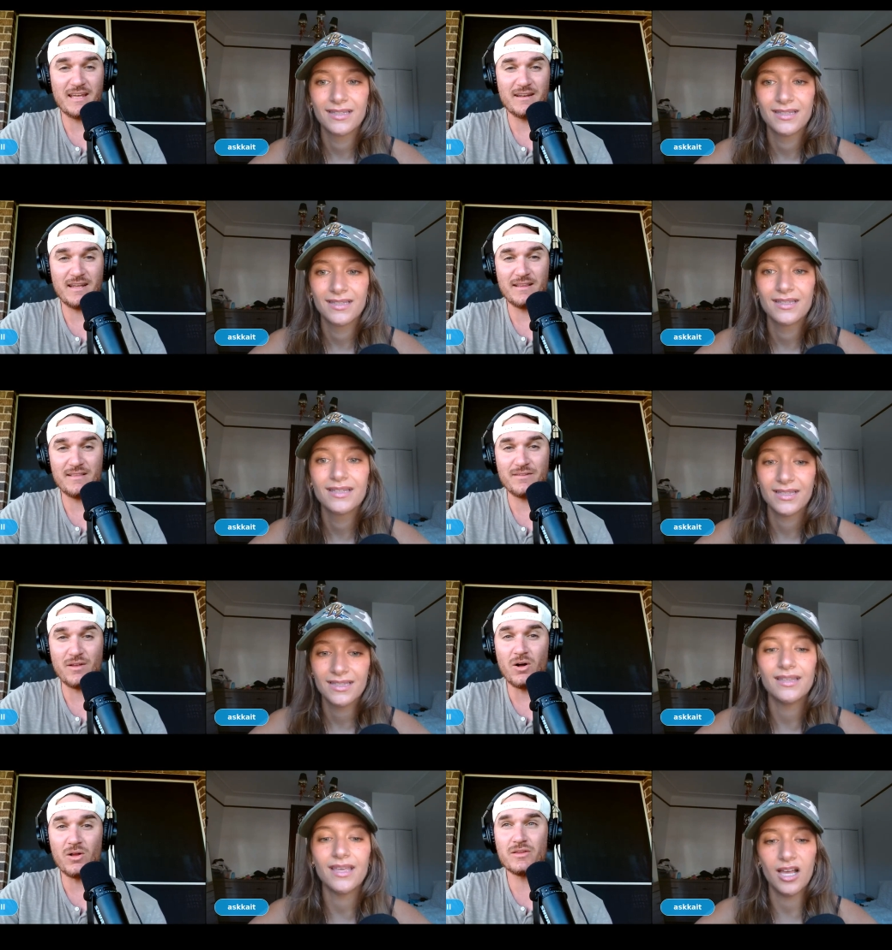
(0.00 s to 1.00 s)
Speaker 1: And and
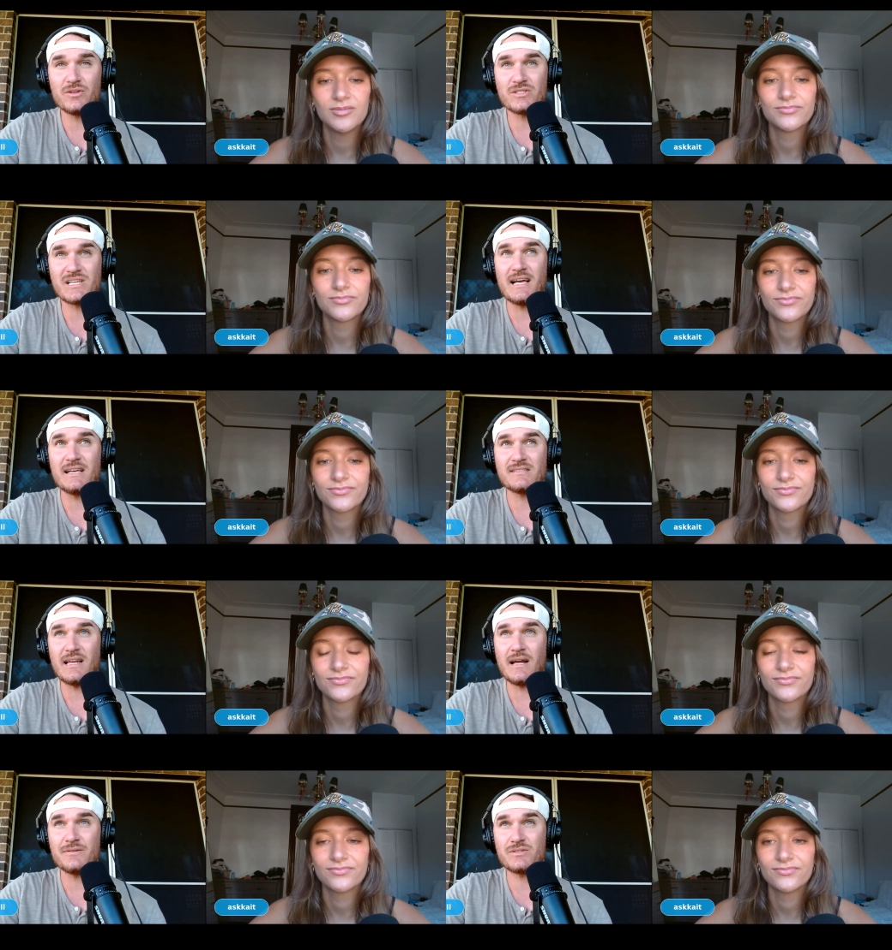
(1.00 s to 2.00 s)
all yeah. of those guys
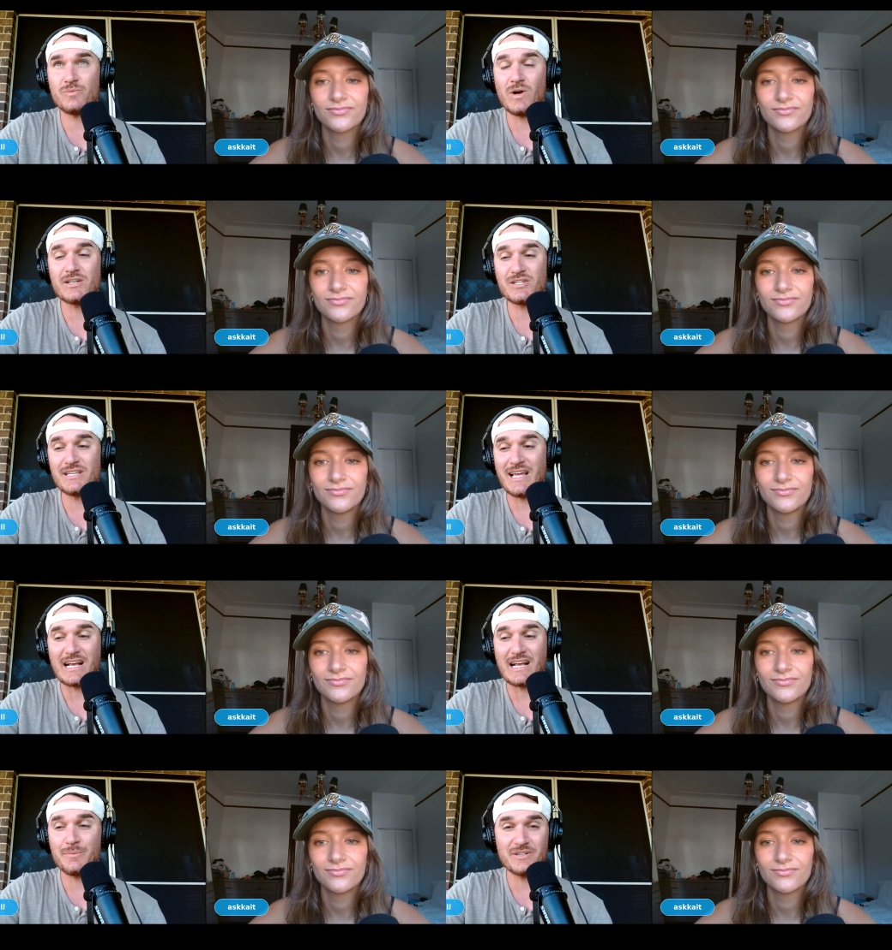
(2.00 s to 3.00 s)
that I was watching in that
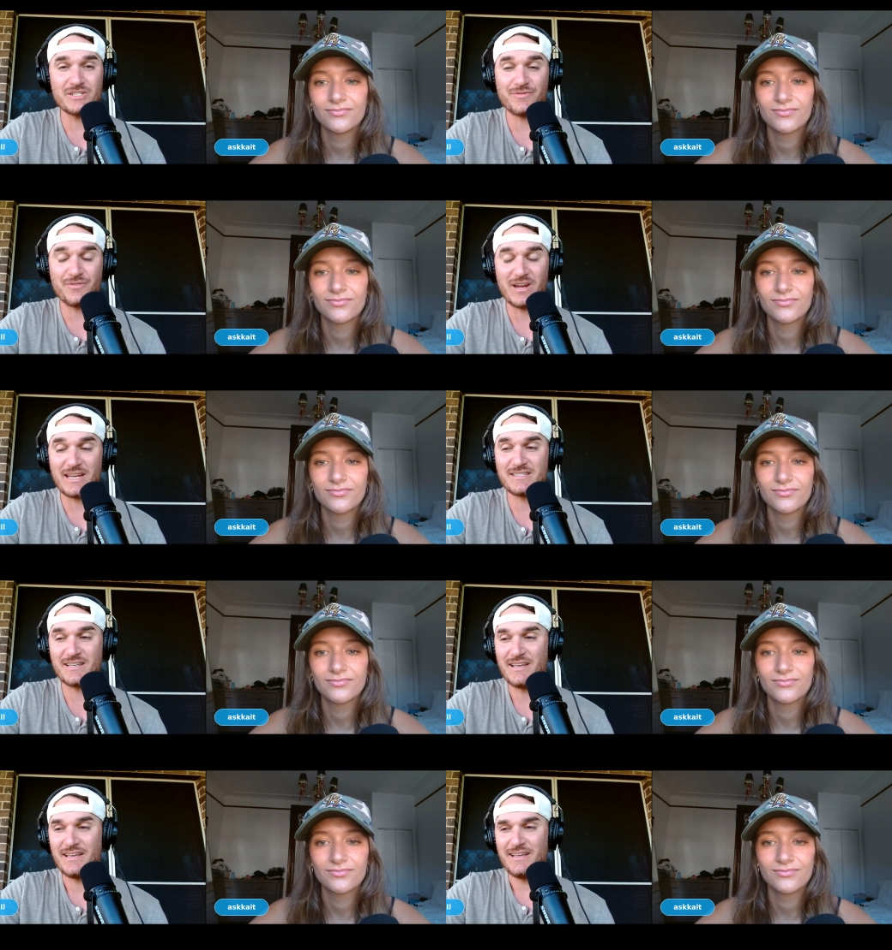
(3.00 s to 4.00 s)
clip are just freaks.
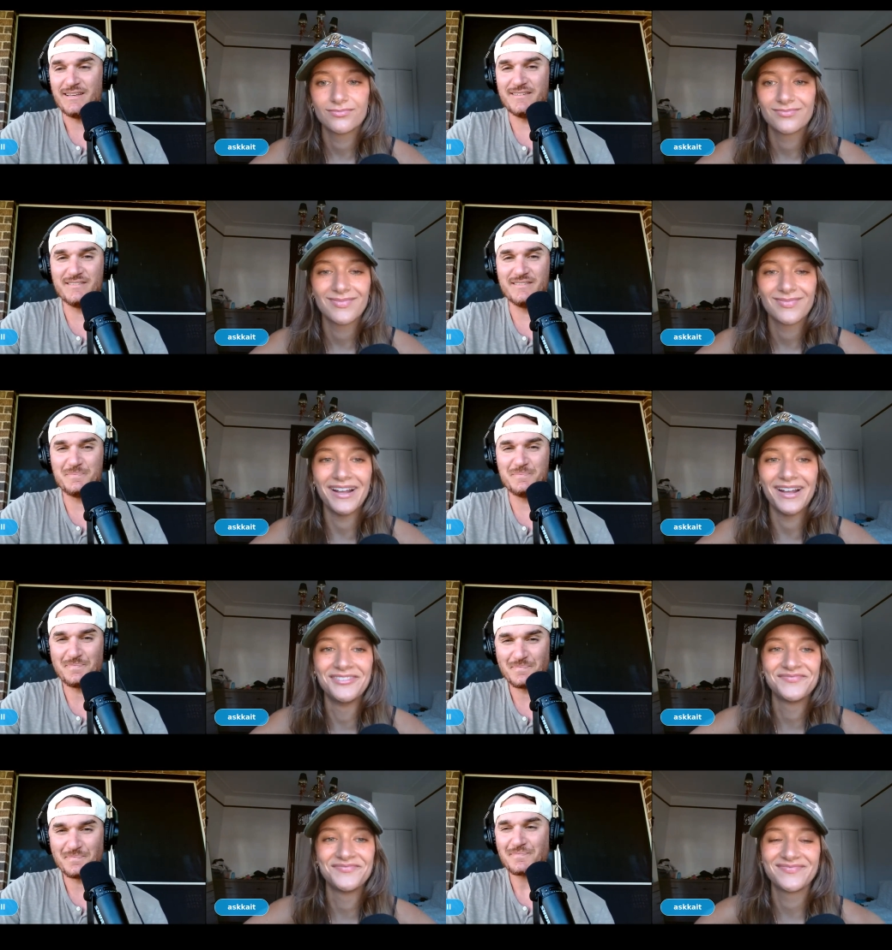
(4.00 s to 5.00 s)
Speaker 2: I know.
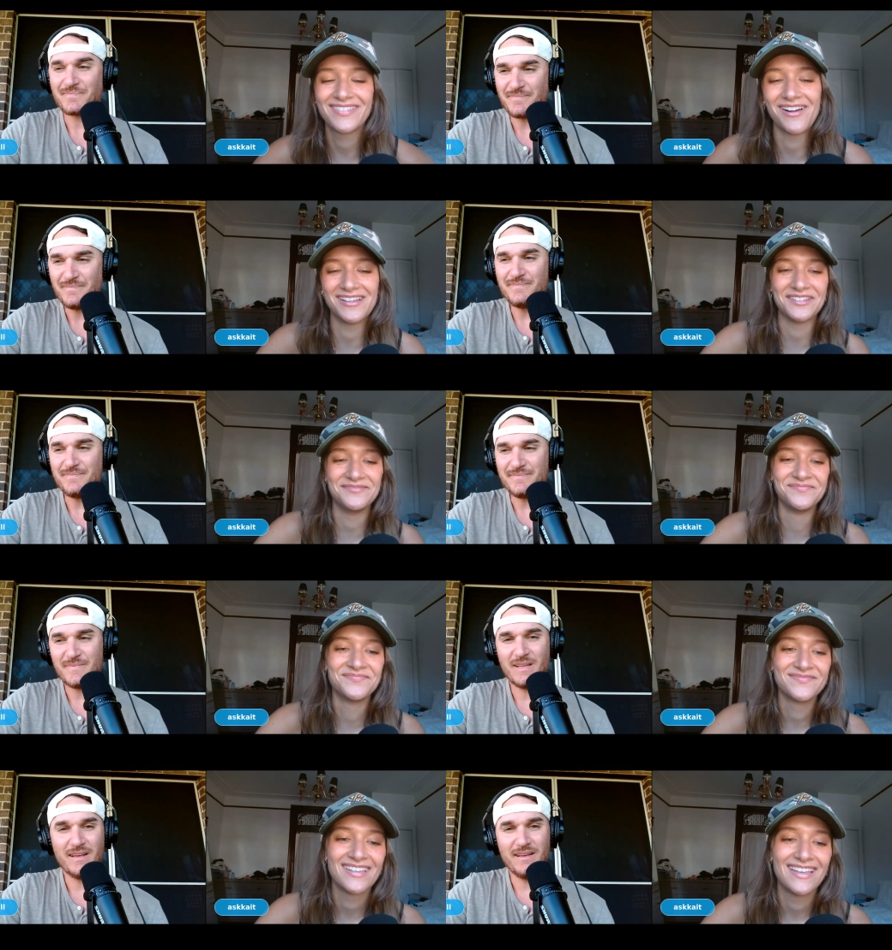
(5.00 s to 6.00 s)
They're awesome.
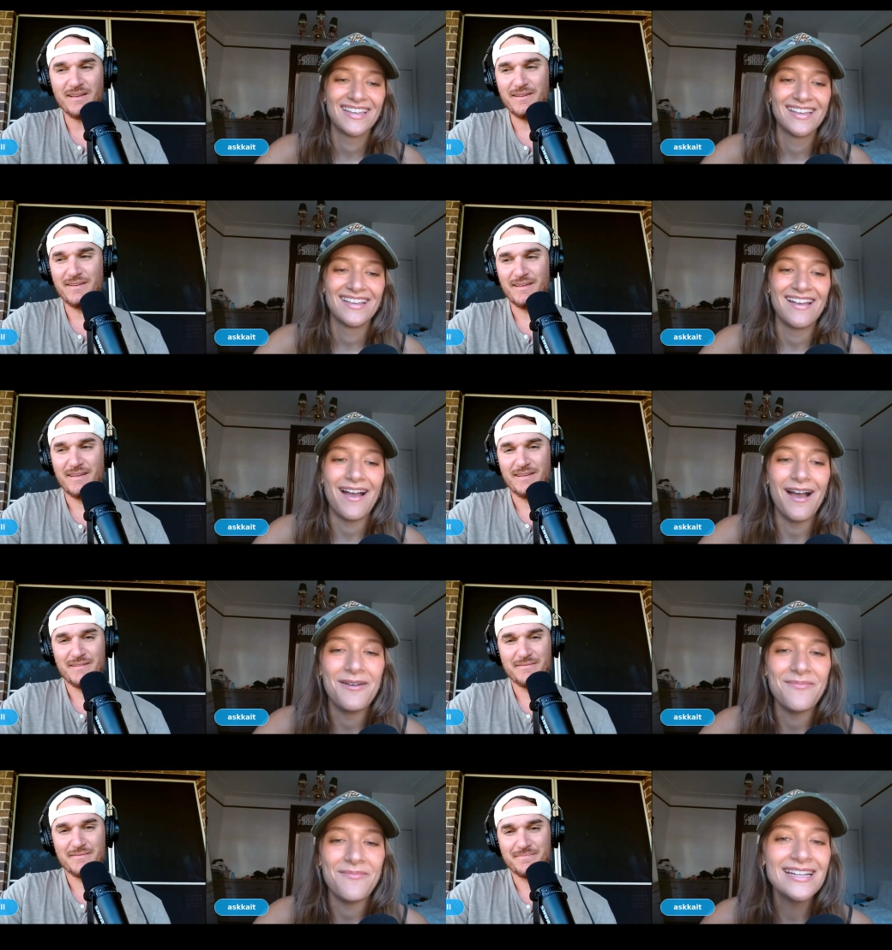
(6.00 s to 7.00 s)

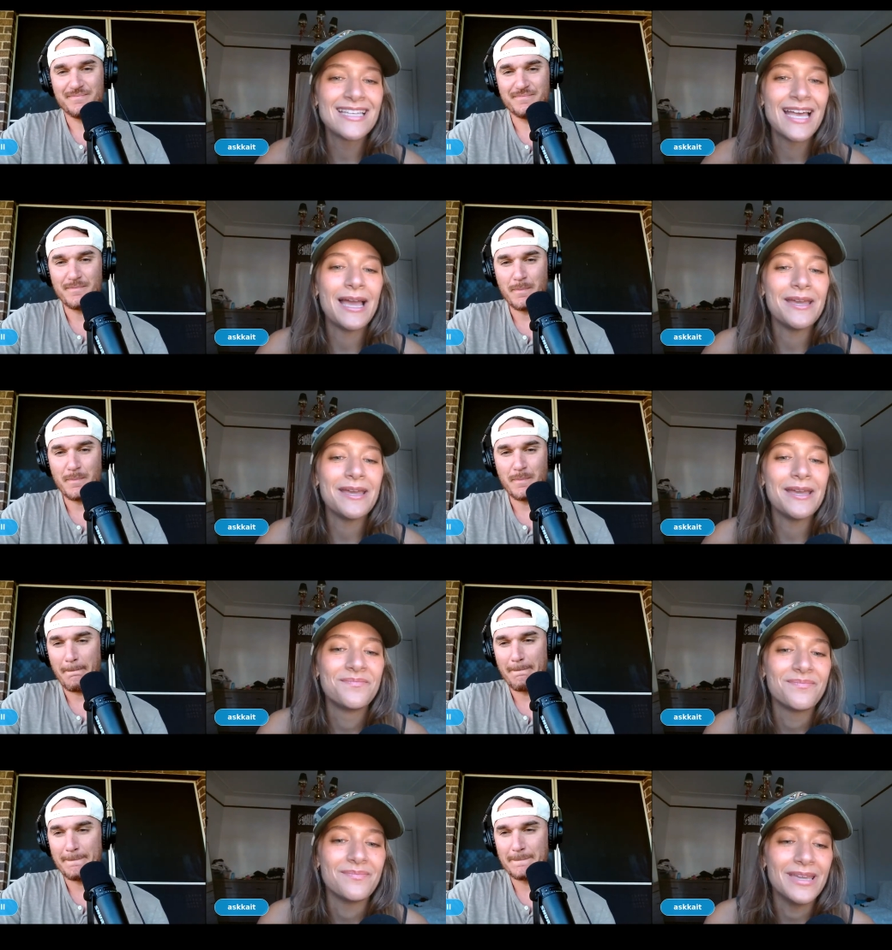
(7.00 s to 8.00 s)
Um, anytime
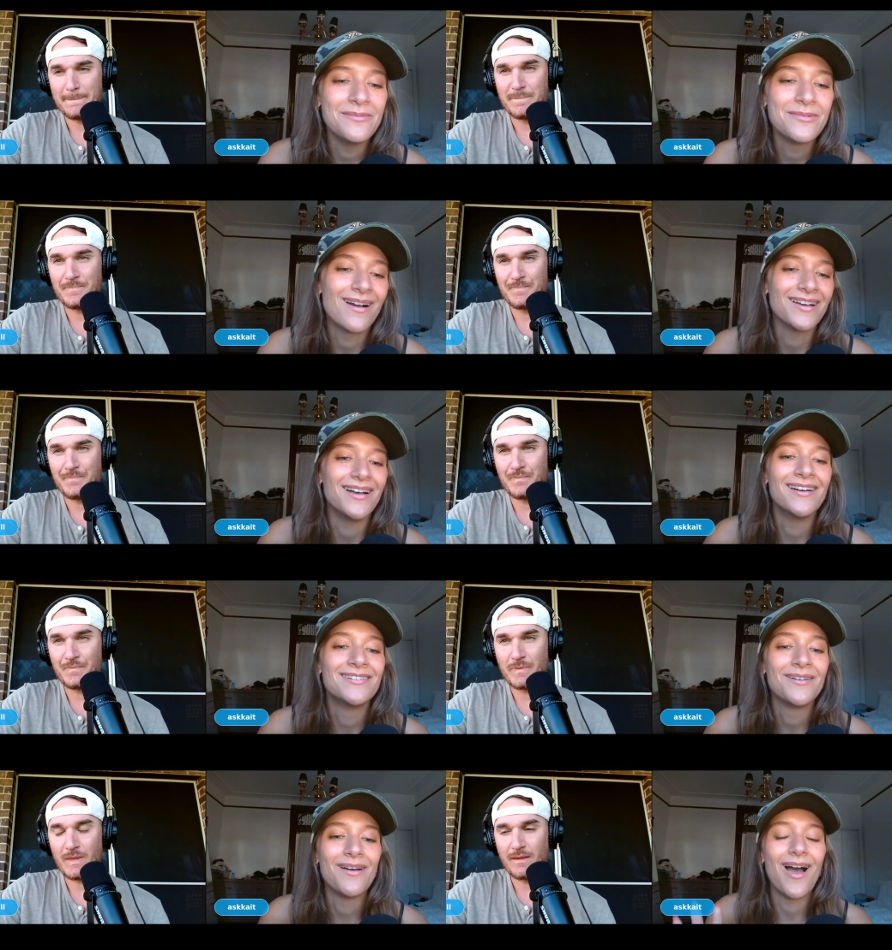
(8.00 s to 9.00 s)
Imanaga
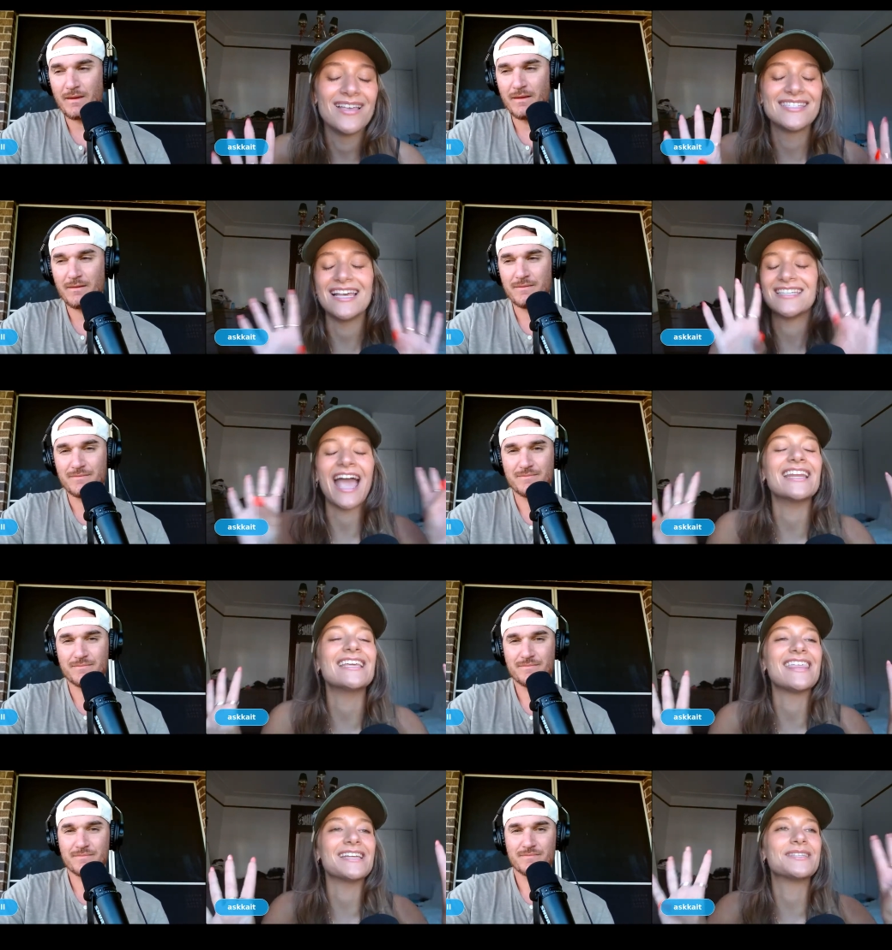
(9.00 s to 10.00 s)
says
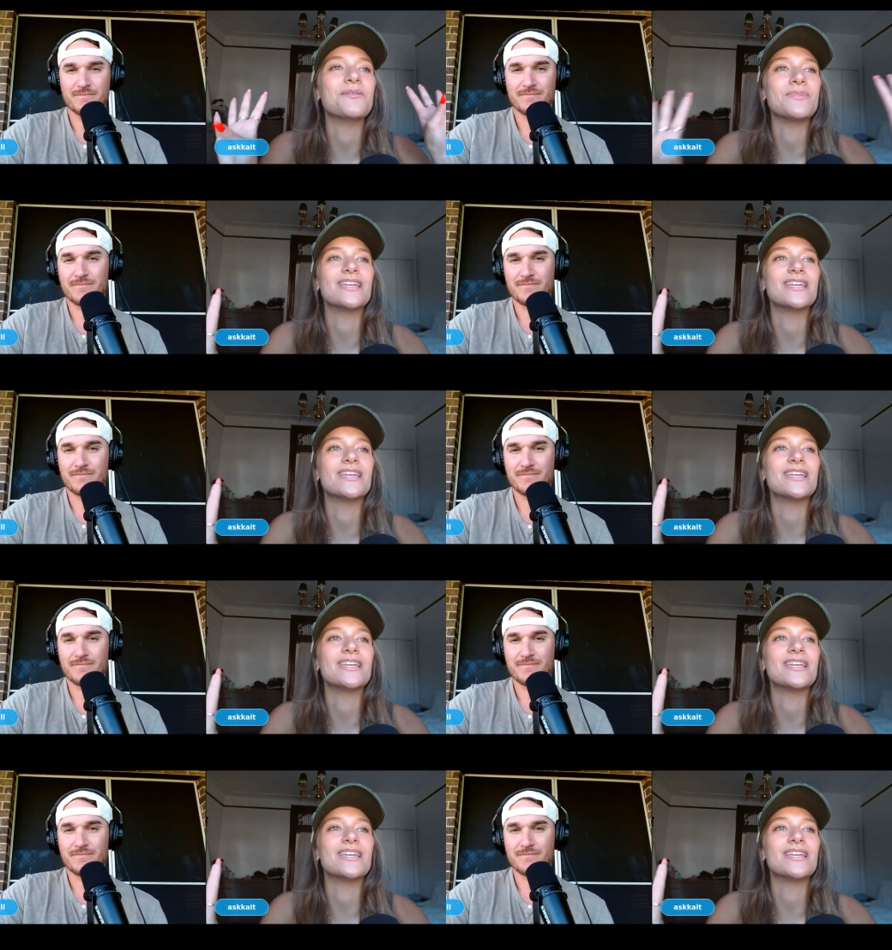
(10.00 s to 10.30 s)
anything to the